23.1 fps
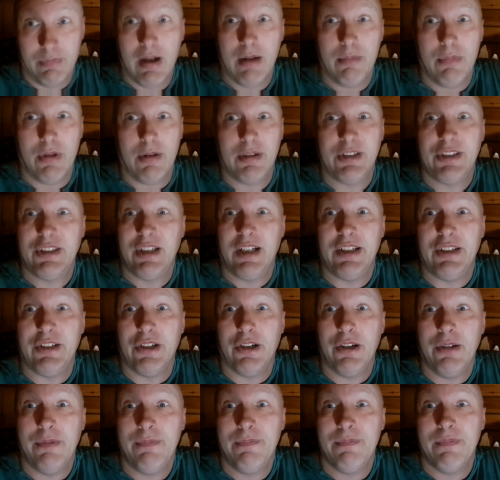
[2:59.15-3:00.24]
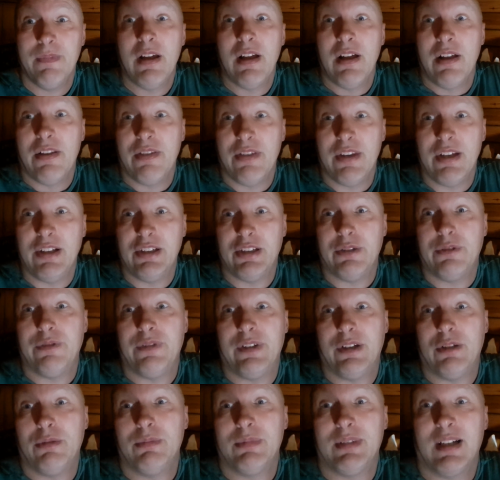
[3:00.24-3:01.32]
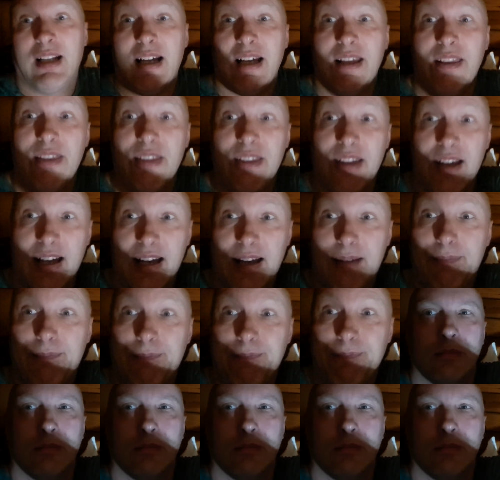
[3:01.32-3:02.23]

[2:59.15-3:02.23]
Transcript: I'm not shitting you. They insult films like that.